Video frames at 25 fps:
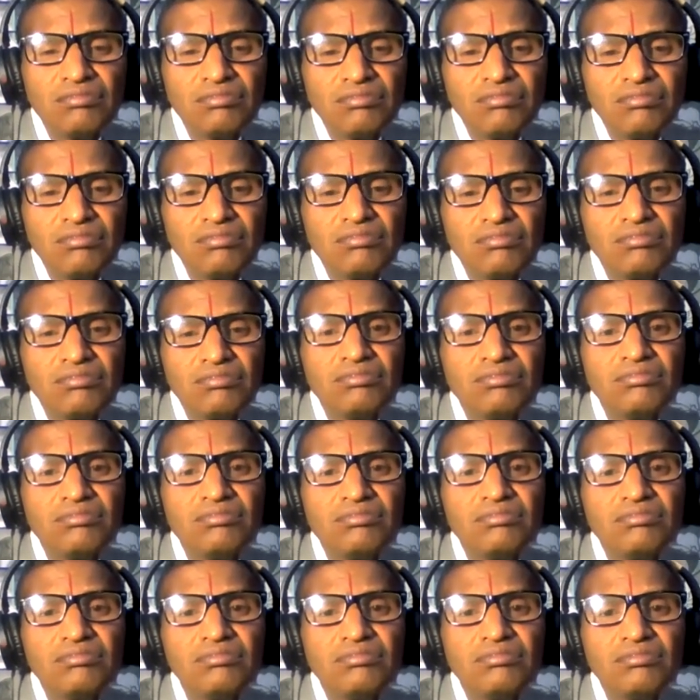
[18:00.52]

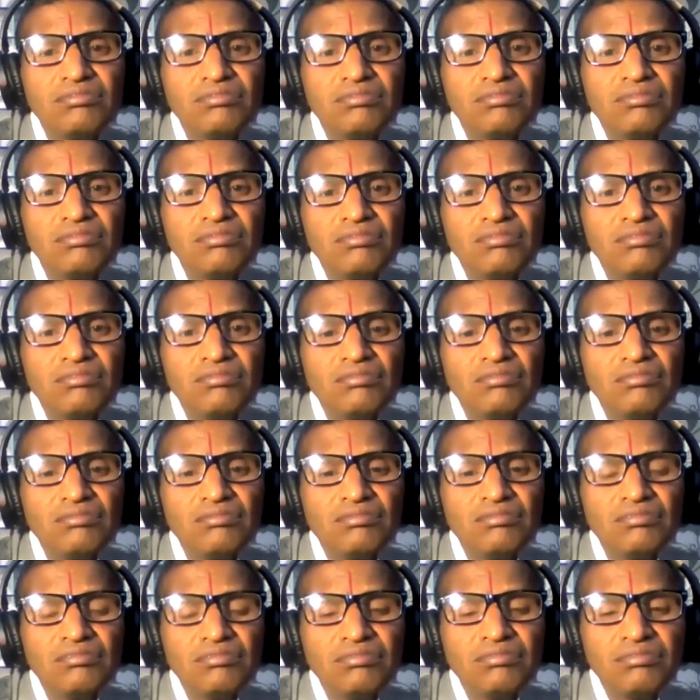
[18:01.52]

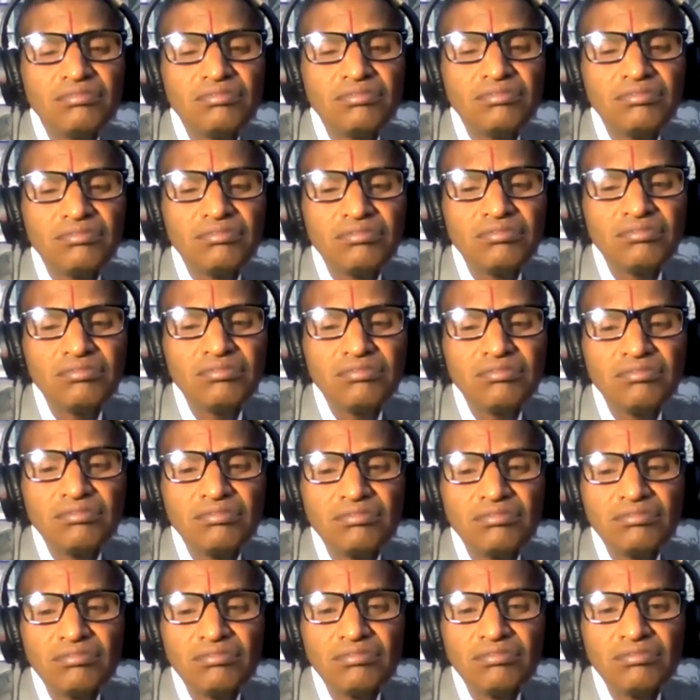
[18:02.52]

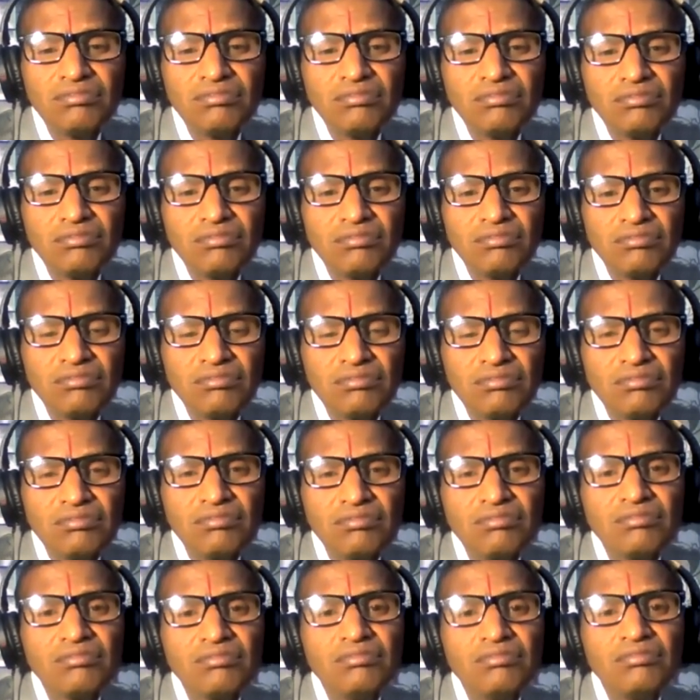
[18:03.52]

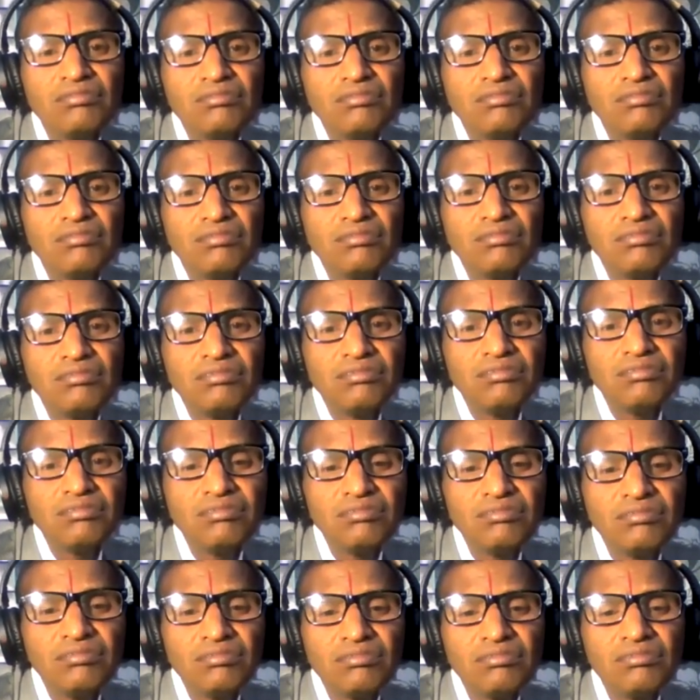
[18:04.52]

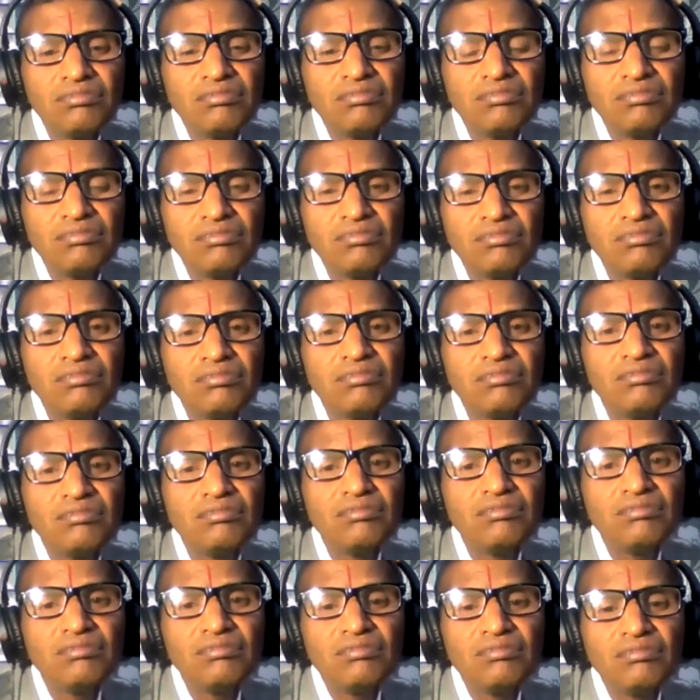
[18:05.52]

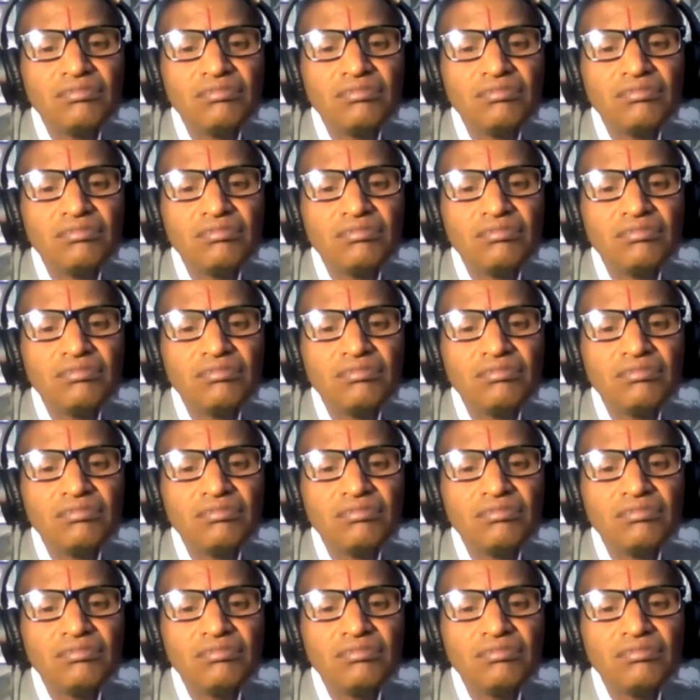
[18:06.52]
(silent)